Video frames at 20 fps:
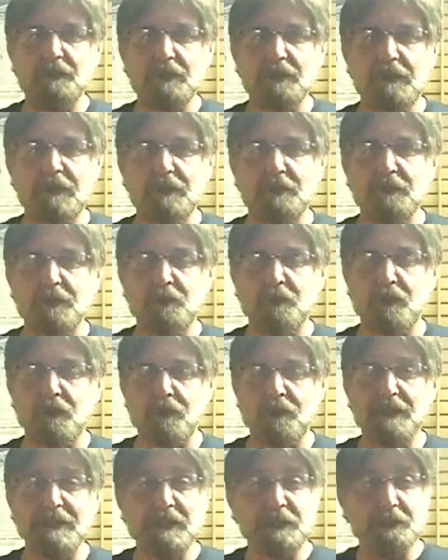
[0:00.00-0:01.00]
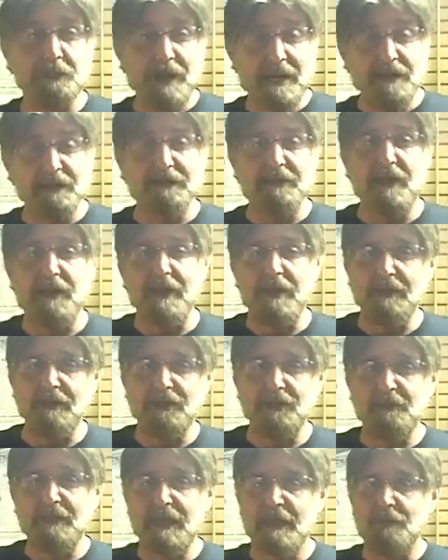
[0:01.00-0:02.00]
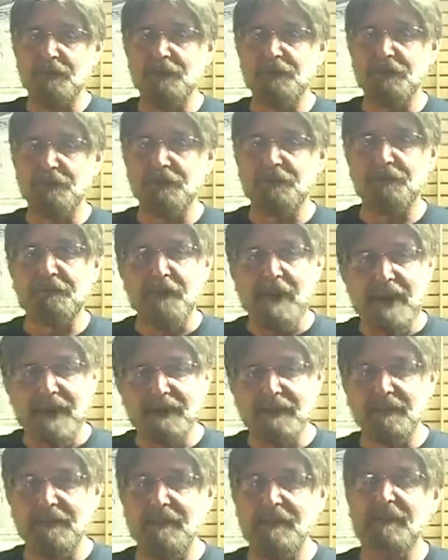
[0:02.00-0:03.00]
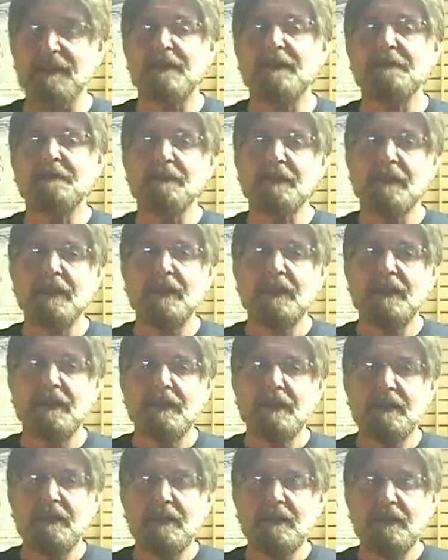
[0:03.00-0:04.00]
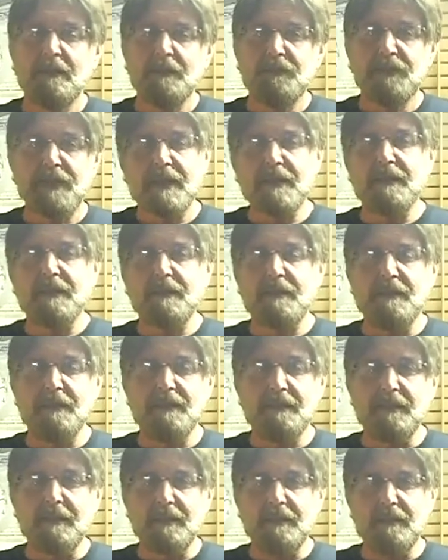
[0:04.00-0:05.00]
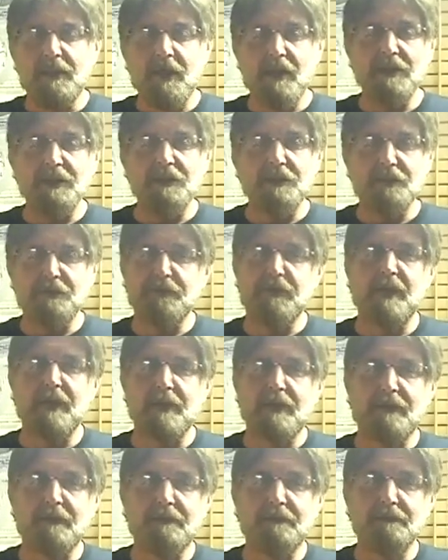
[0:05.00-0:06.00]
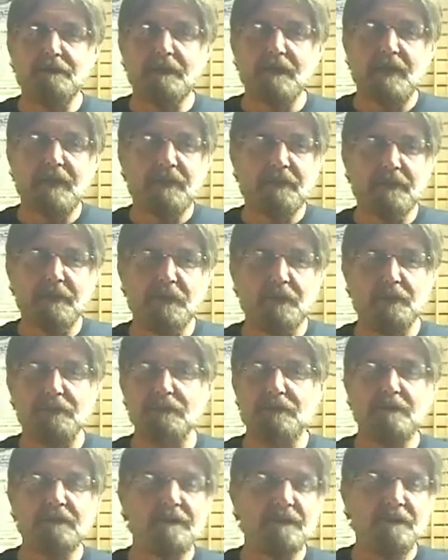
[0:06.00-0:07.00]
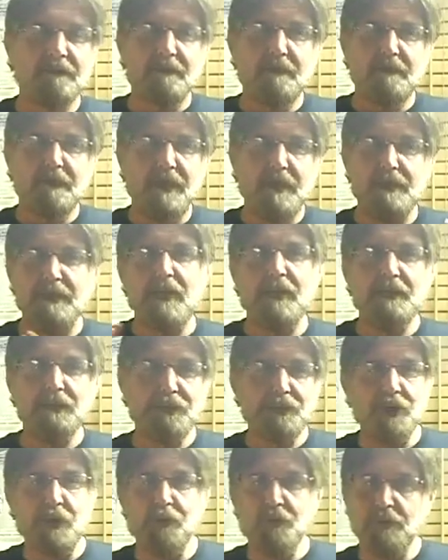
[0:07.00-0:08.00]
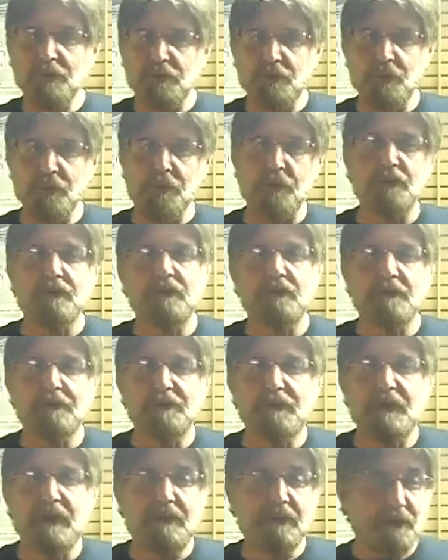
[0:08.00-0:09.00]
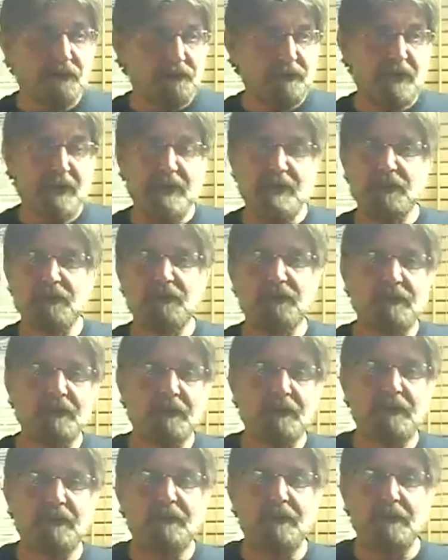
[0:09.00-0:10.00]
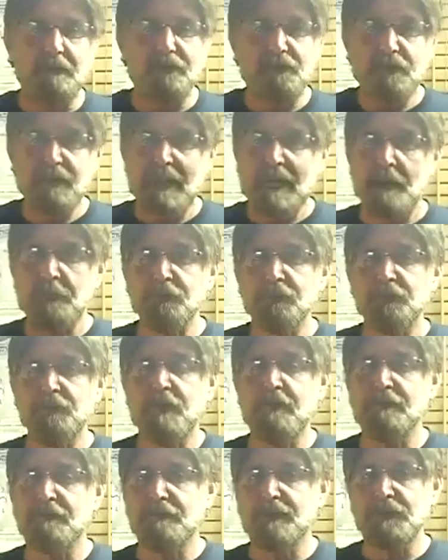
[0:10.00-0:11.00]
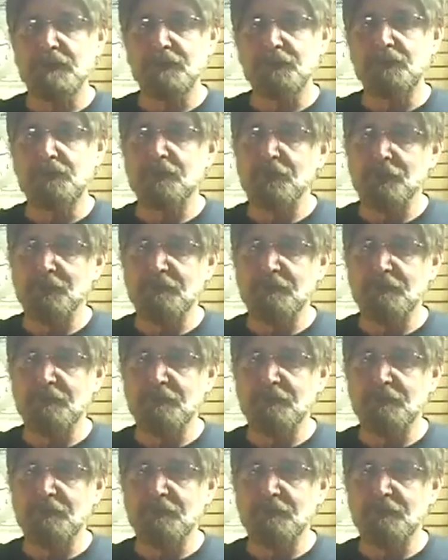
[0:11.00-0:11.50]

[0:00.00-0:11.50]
really rewarding and gratifying to be able to finally take an audio file from an unknown source. In this case, it was captured off of a YouTube